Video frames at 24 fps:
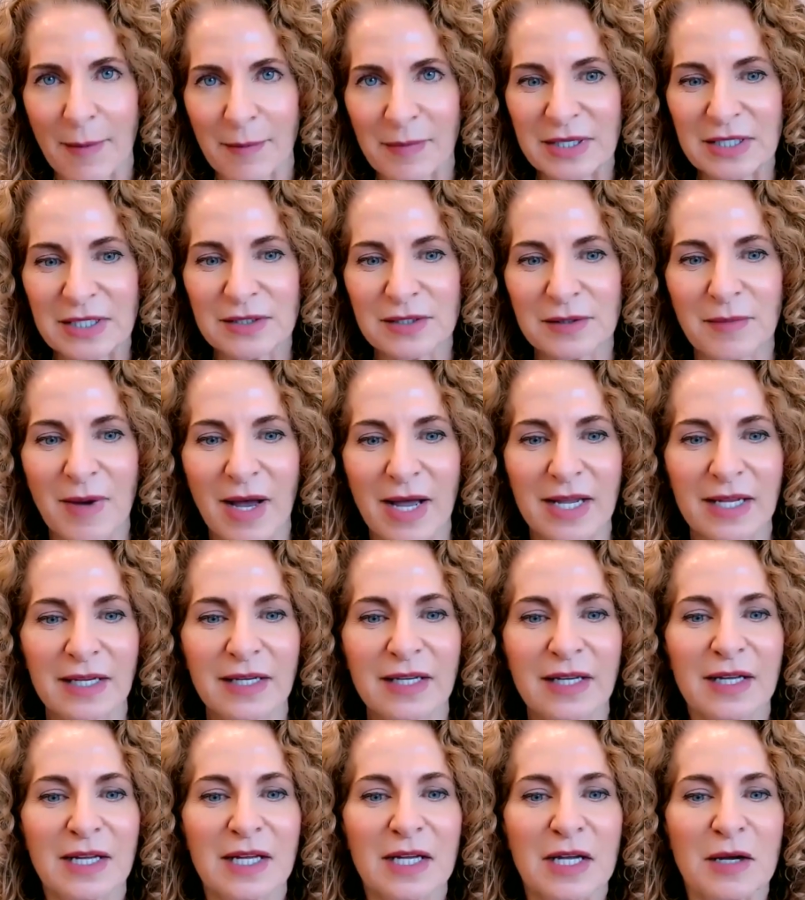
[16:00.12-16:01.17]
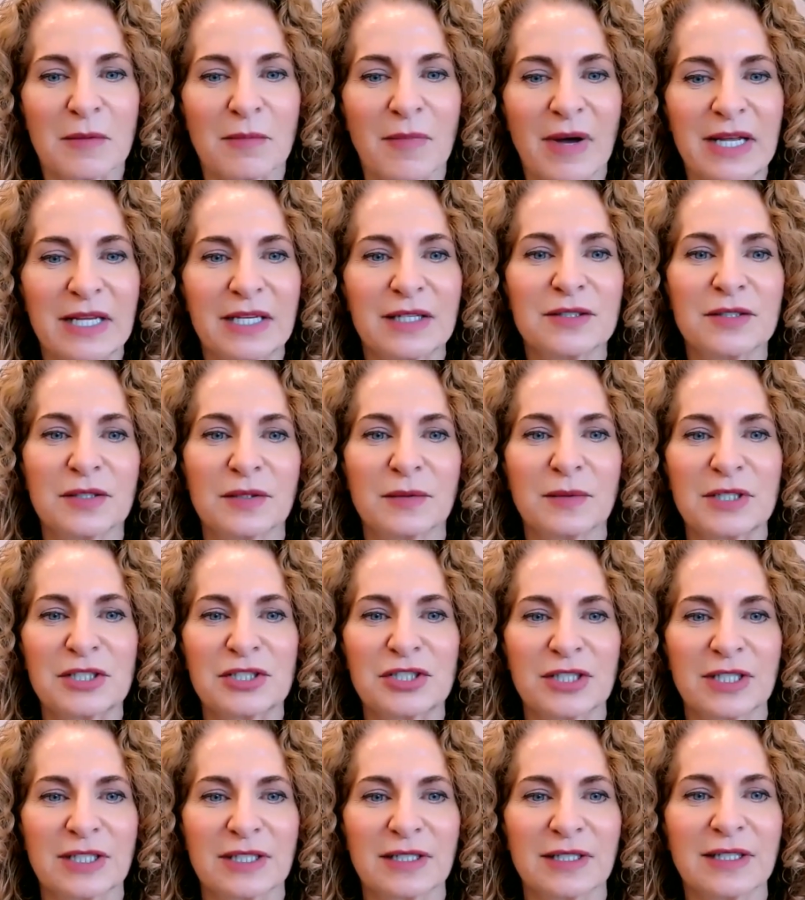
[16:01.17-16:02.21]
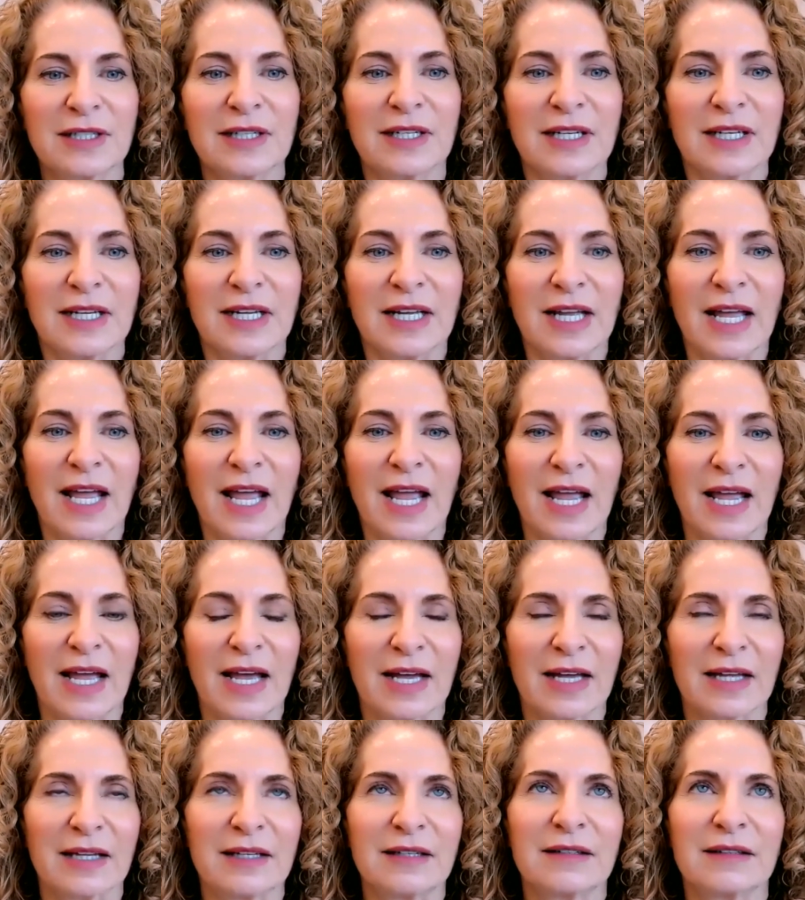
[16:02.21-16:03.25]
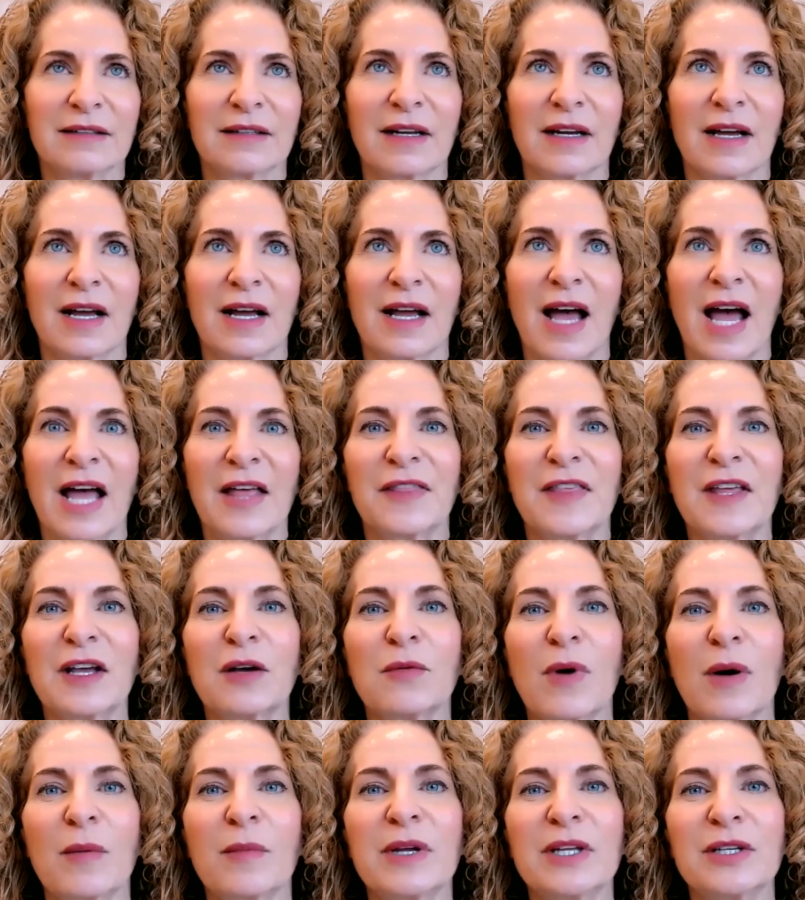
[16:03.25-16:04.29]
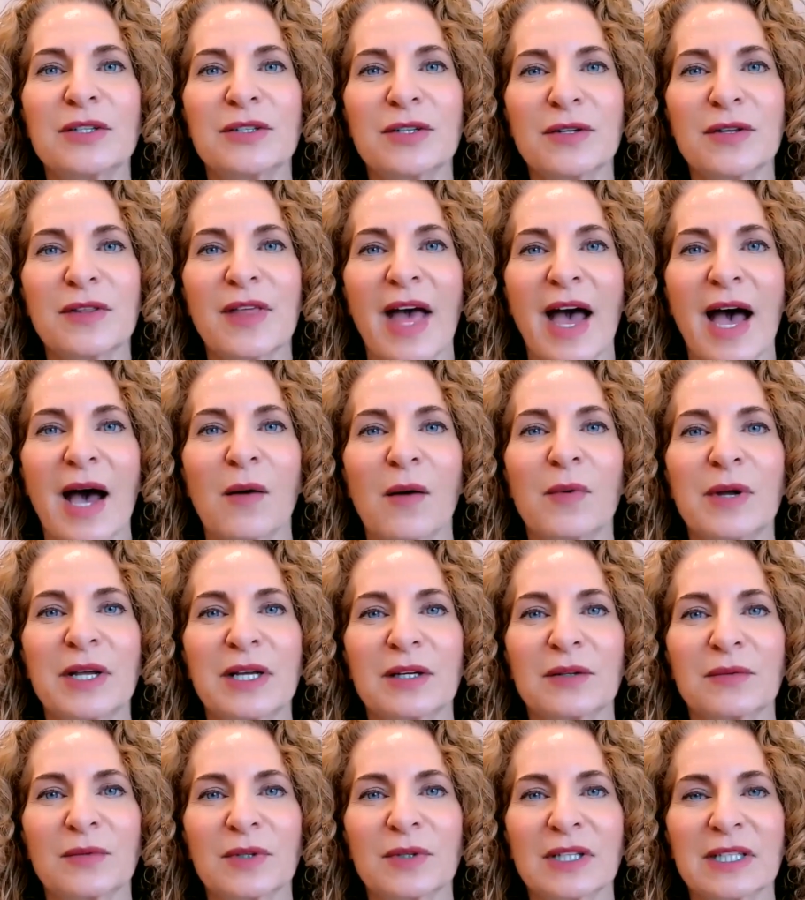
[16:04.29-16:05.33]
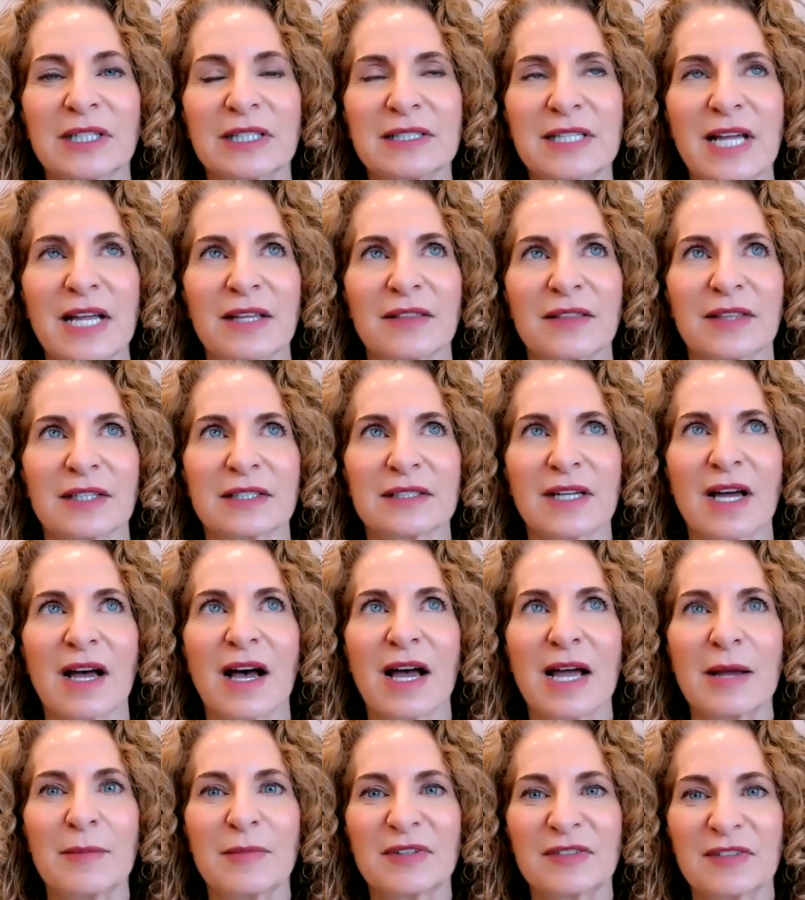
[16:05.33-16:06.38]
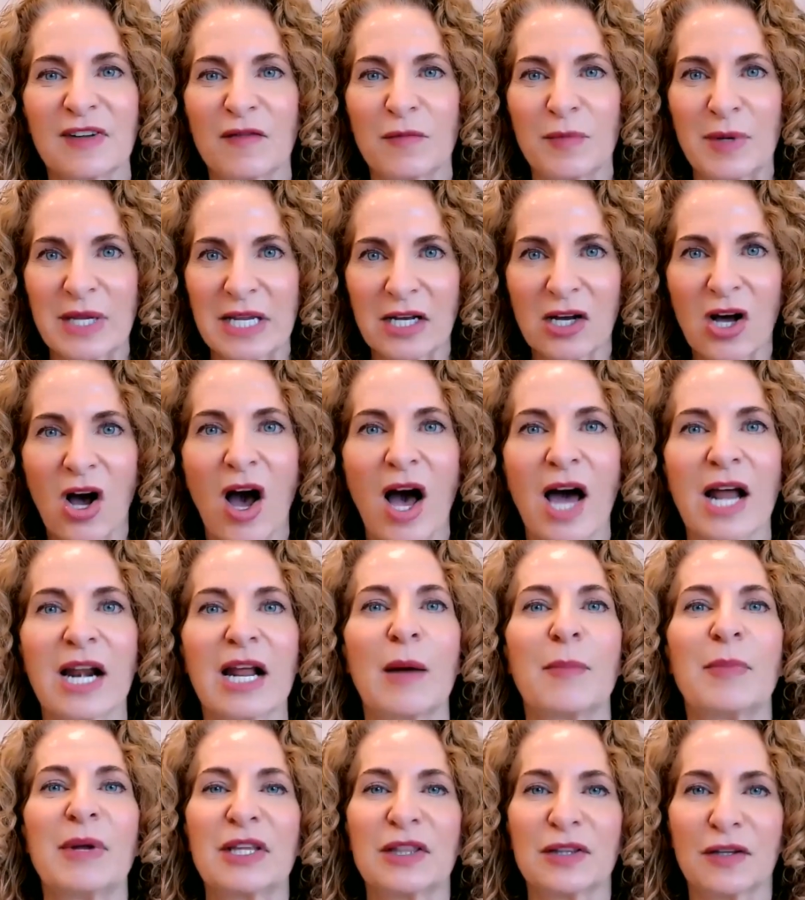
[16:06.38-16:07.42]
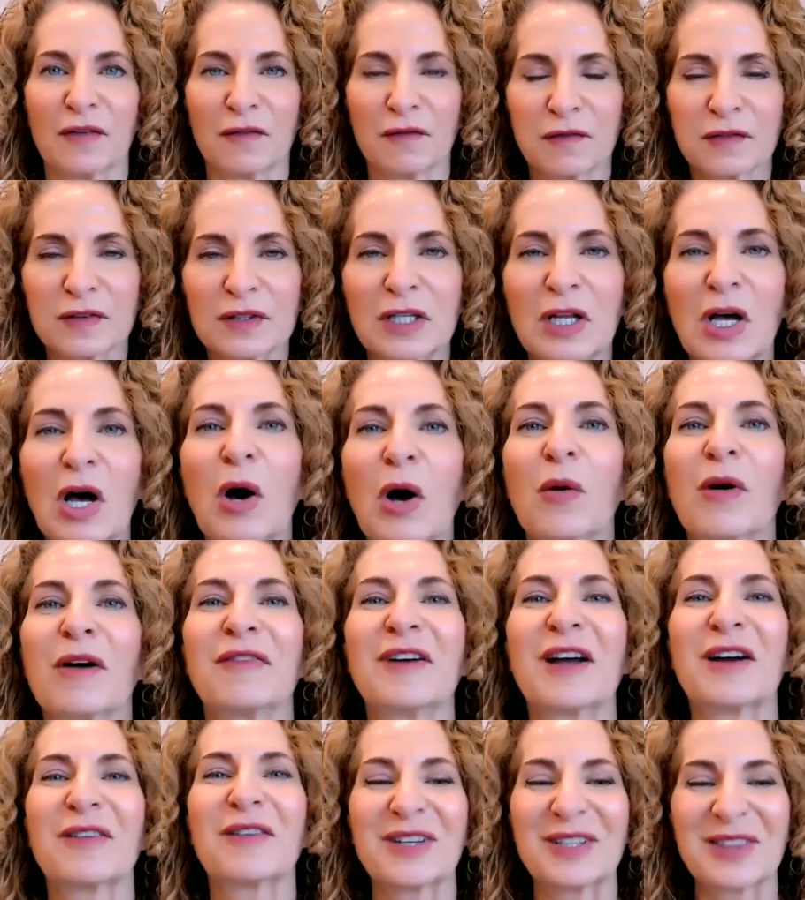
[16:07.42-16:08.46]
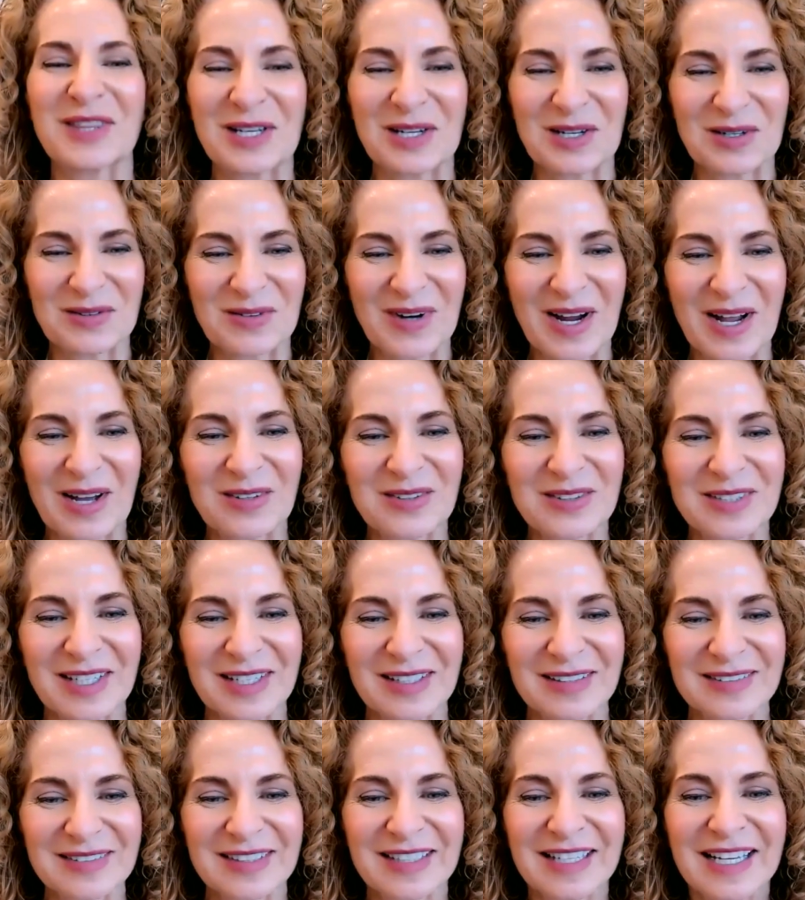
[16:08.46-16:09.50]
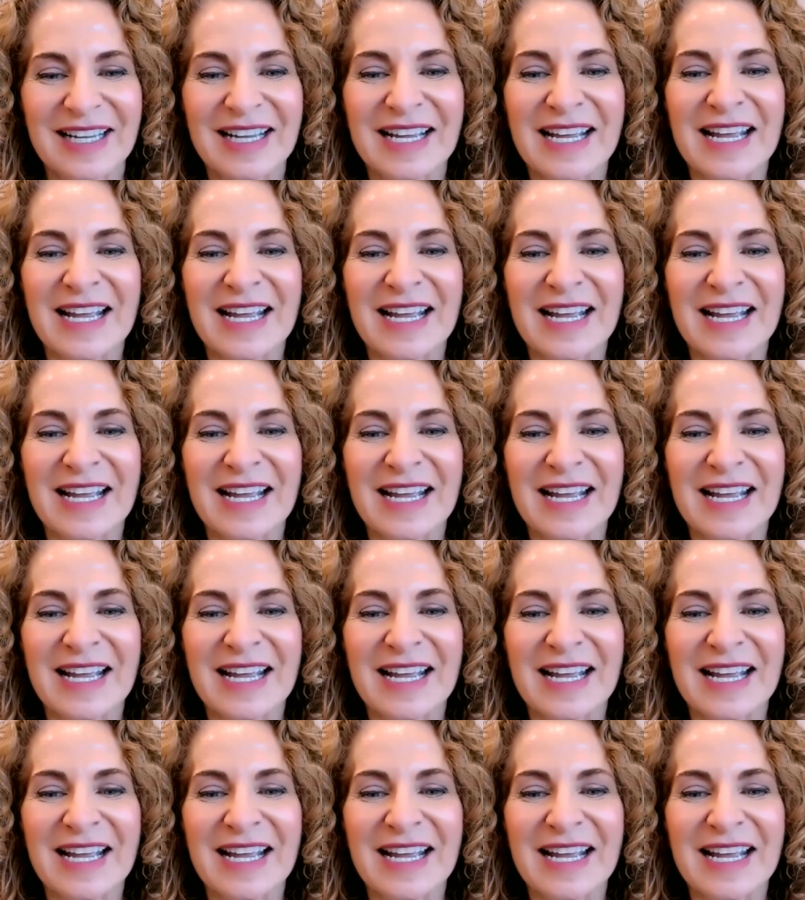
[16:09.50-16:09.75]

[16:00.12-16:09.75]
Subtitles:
tap into my intuition. And I think when we do that, we can really take the time, instead of being caught up in the flow of everything around us,